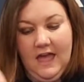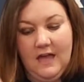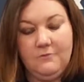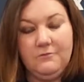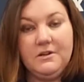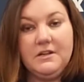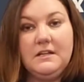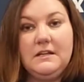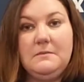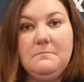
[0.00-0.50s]
and
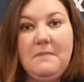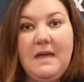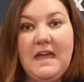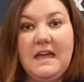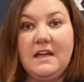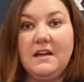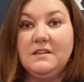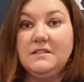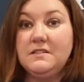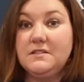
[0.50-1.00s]
we're gonna
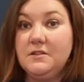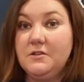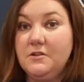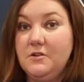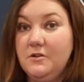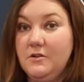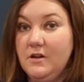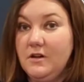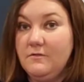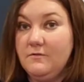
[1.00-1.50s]
make a
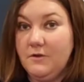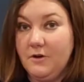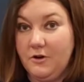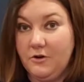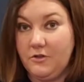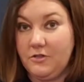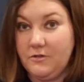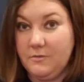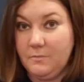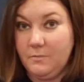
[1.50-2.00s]
circle of
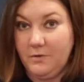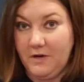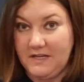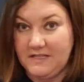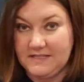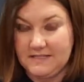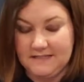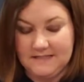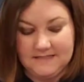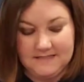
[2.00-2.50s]
earth
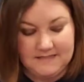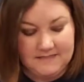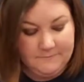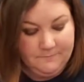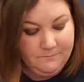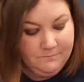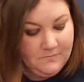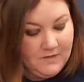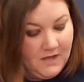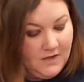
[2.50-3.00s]
bracelet.
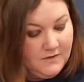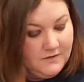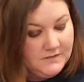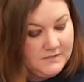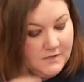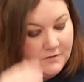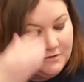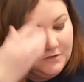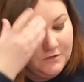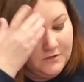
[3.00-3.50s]

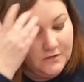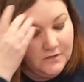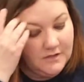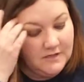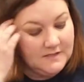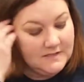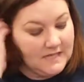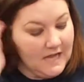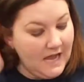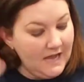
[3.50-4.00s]
So you're
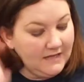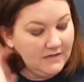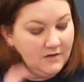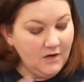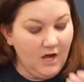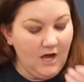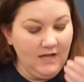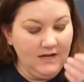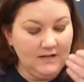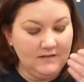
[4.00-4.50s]
gonna tie a
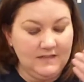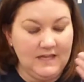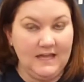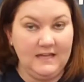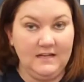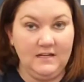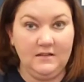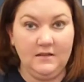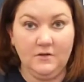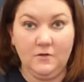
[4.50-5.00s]
knot at the
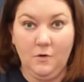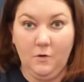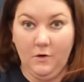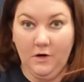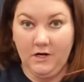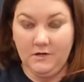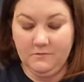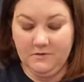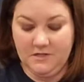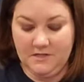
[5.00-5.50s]
end of the
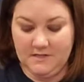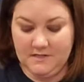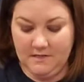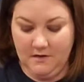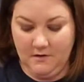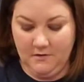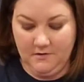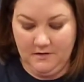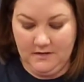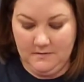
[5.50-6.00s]
cord, which has
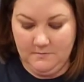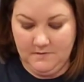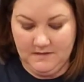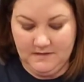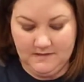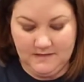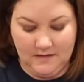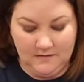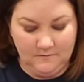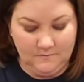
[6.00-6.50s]
already
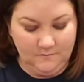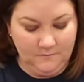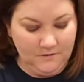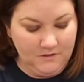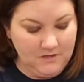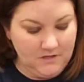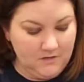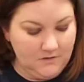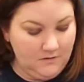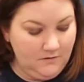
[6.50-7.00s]
been done for
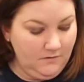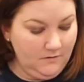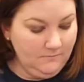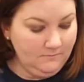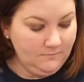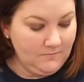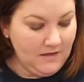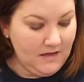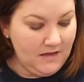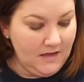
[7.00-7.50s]

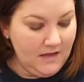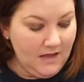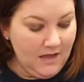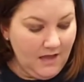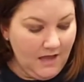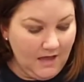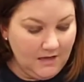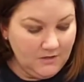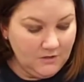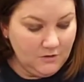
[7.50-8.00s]
you,
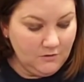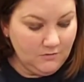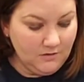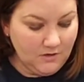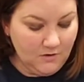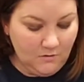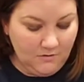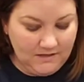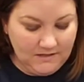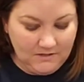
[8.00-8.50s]
and
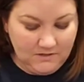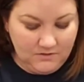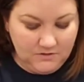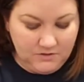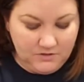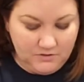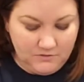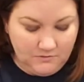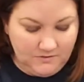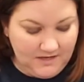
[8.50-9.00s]
you're going to
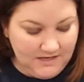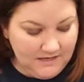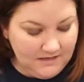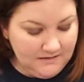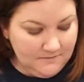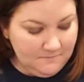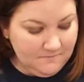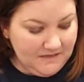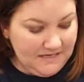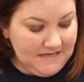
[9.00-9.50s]
string
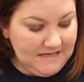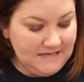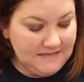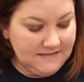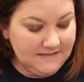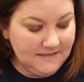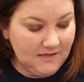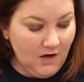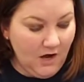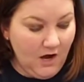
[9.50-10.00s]
the
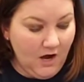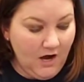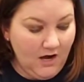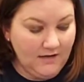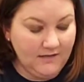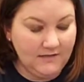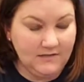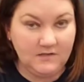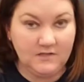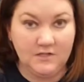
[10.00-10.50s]
beads
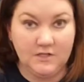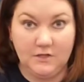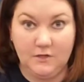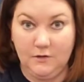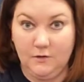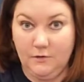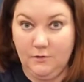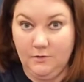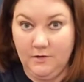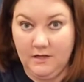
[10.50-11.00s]

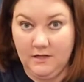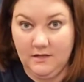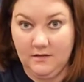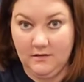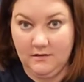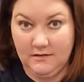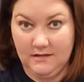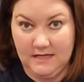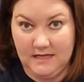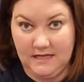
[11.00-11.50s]
onto
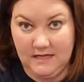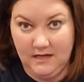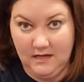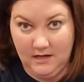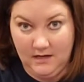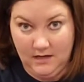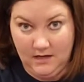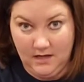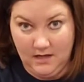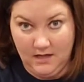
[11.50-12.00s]
the,
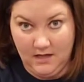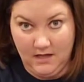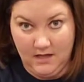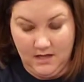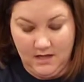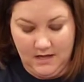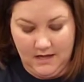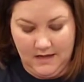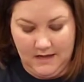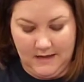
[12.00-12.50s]

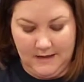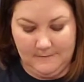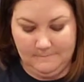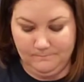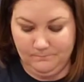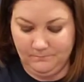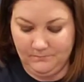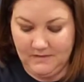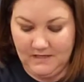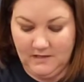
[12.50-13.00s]

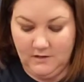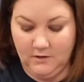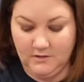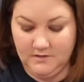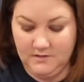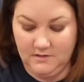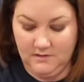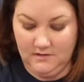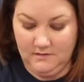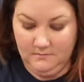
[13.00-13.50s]
um,
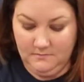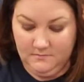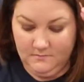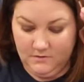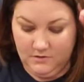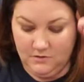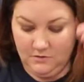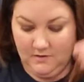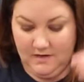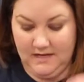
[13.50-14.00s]
onto the
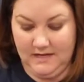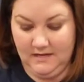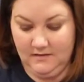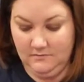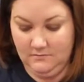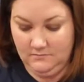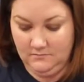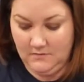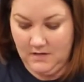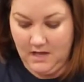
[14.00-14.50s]

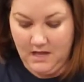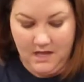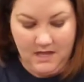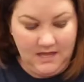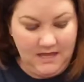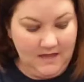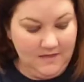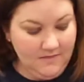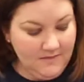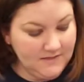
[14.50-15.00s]
string
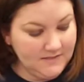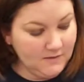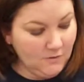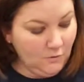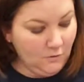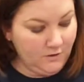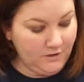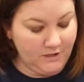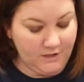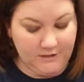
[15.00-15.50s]
in this
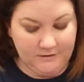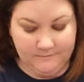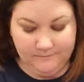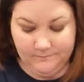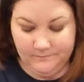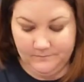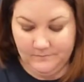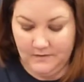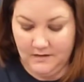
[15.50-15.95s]
order.